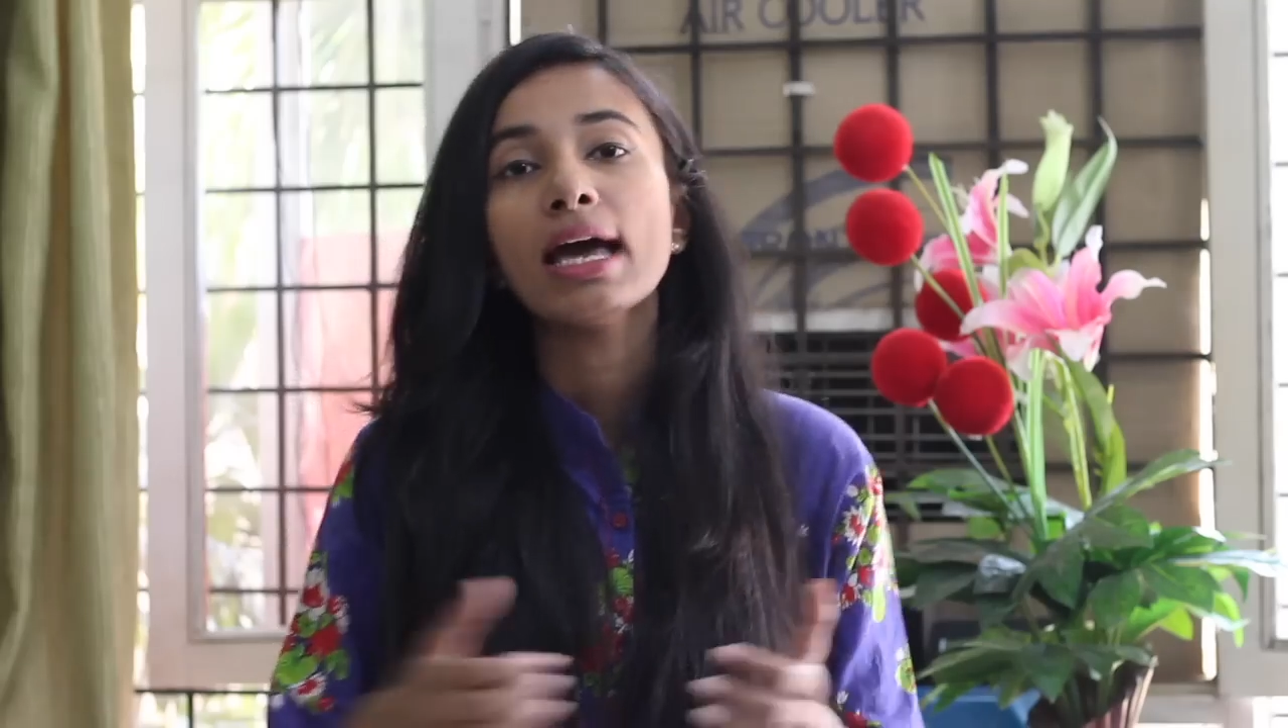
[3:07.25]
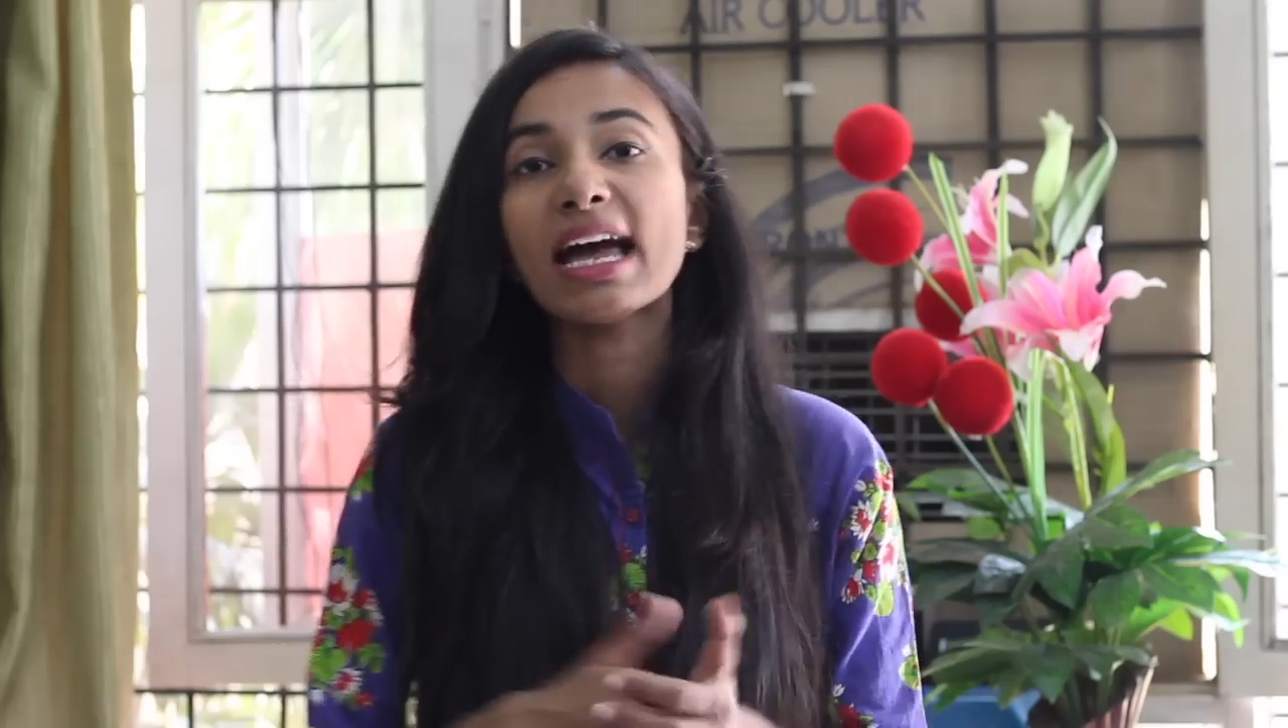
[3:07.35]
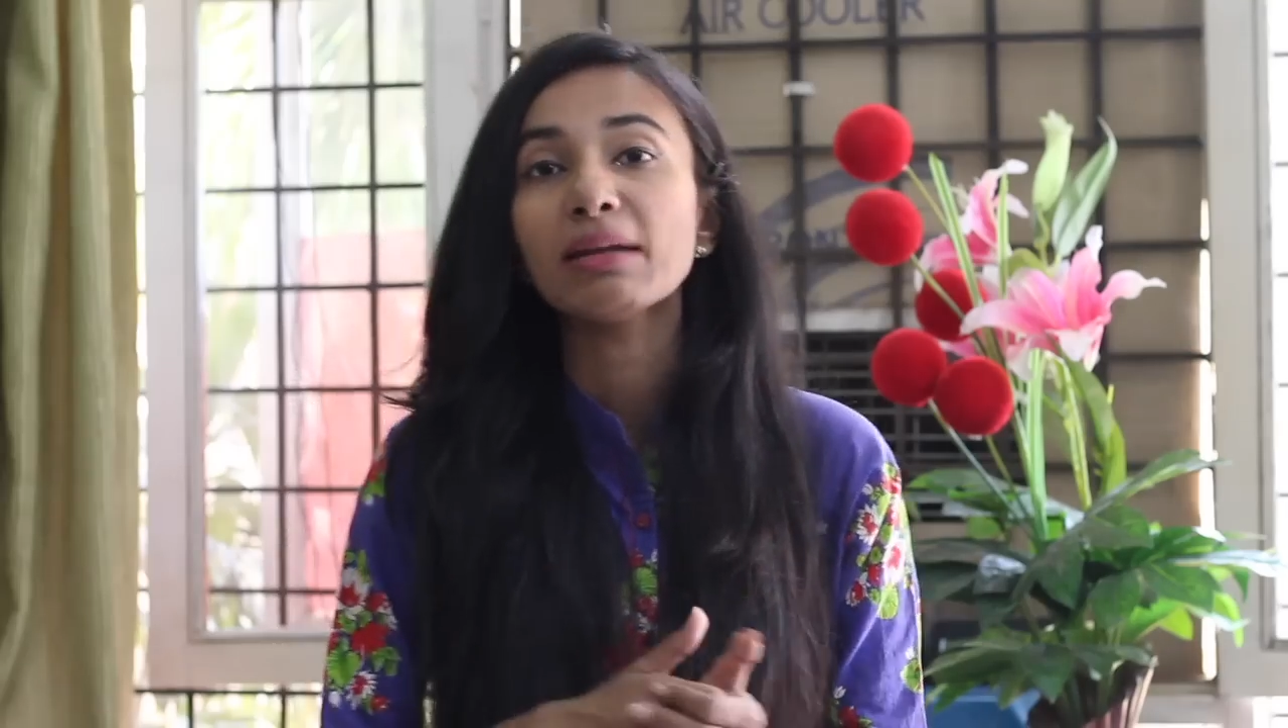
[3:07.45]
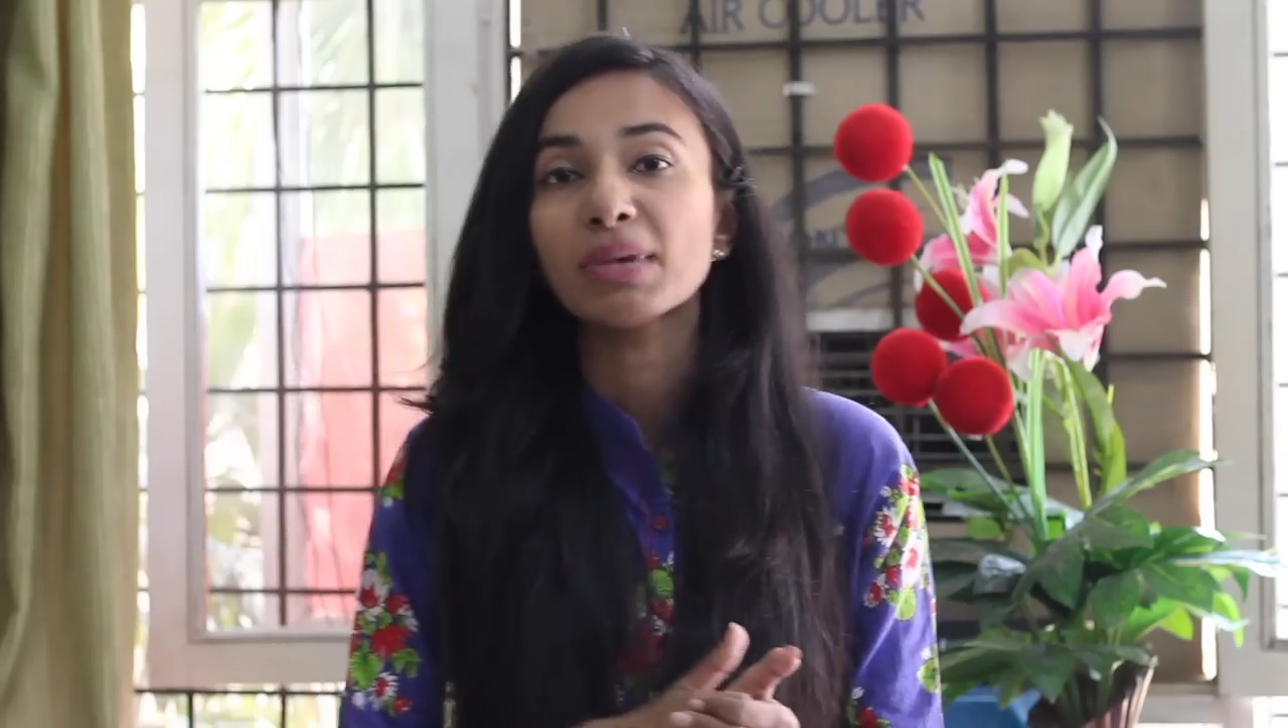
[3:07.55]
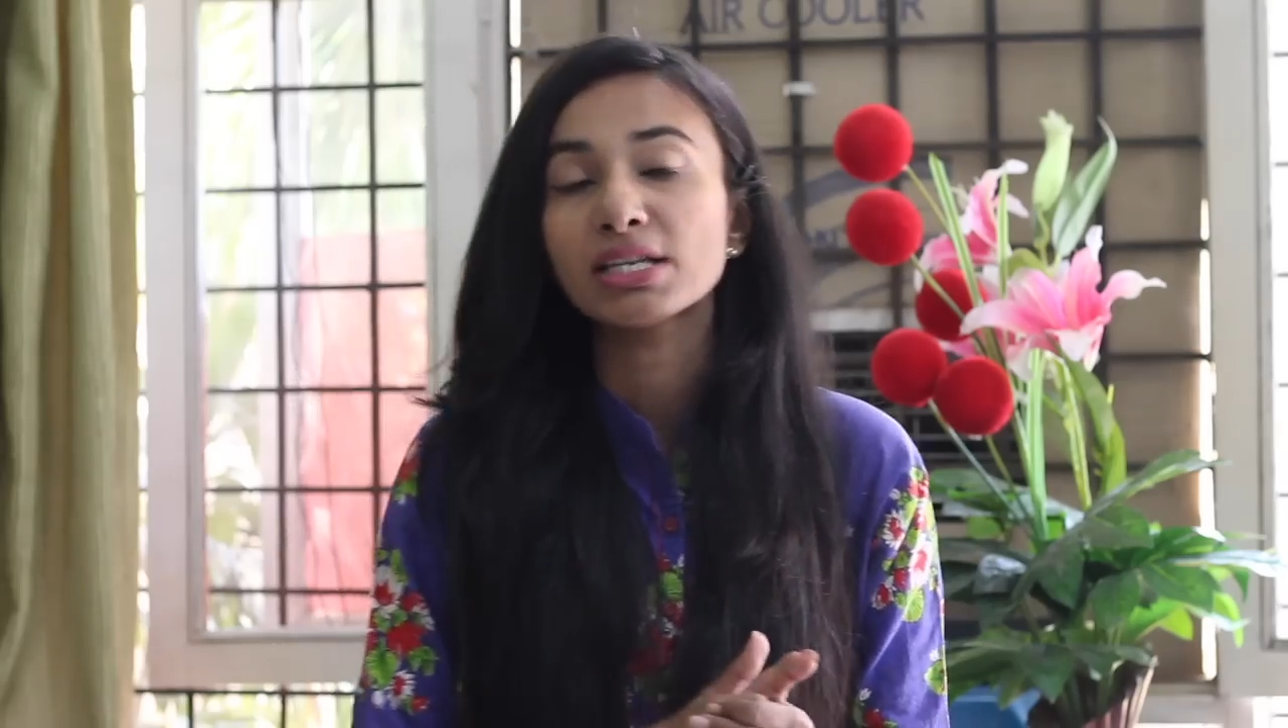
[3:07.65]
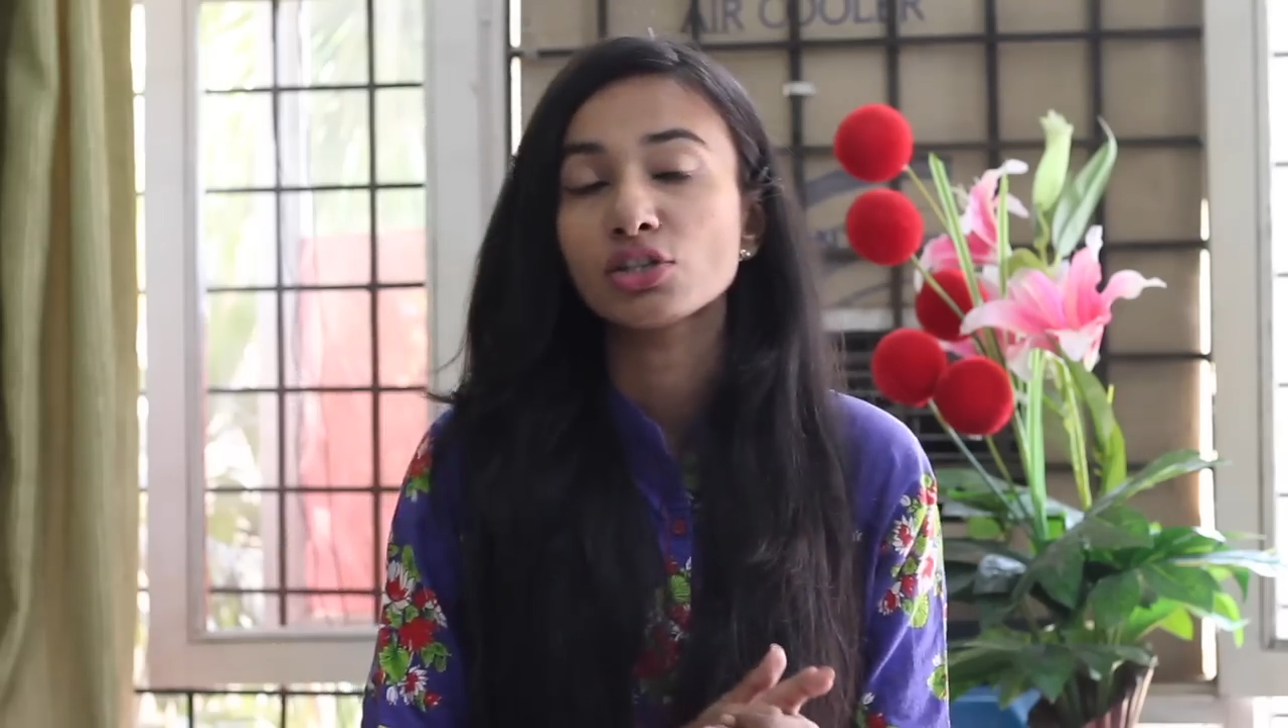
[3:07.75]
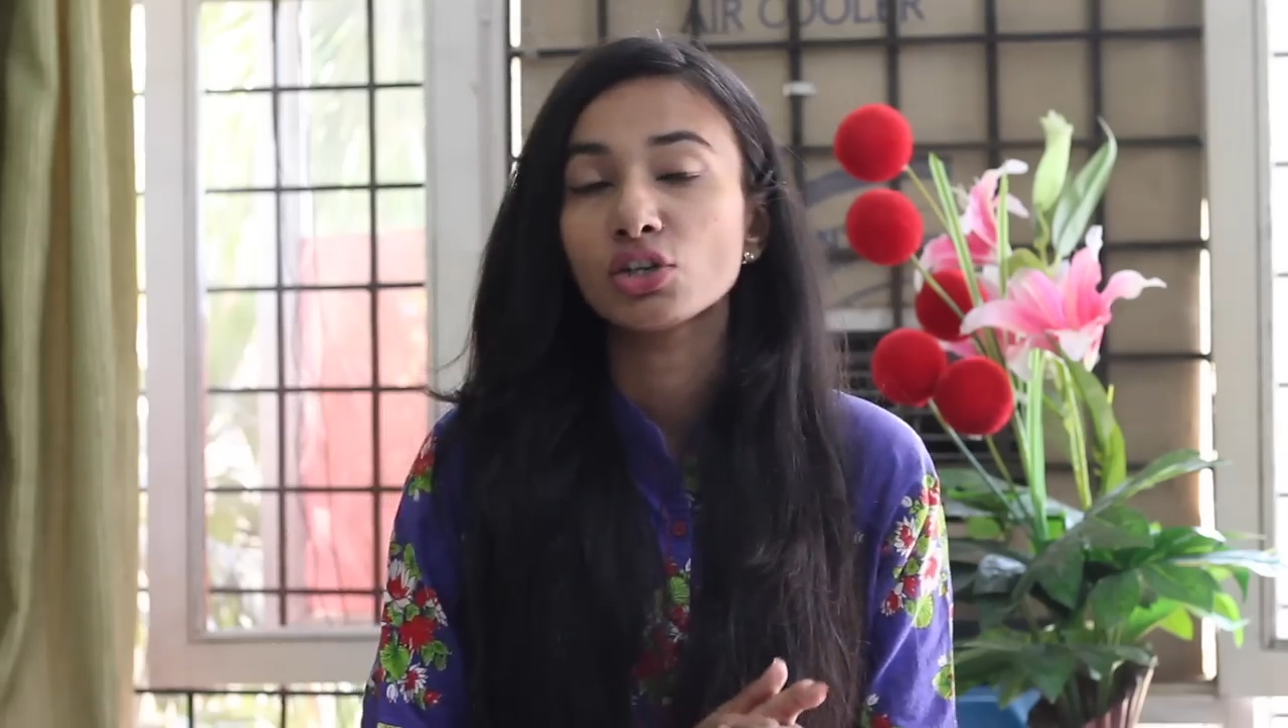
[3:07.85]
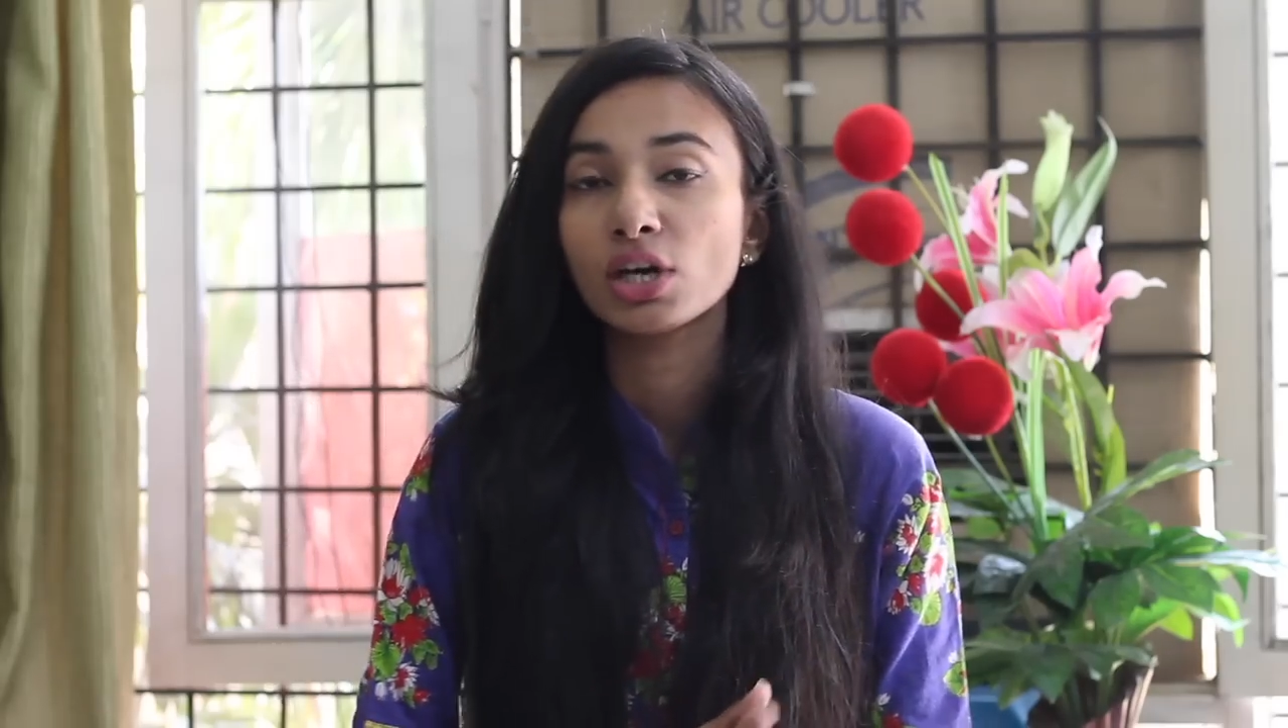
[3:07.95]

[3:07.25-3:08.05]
and mustard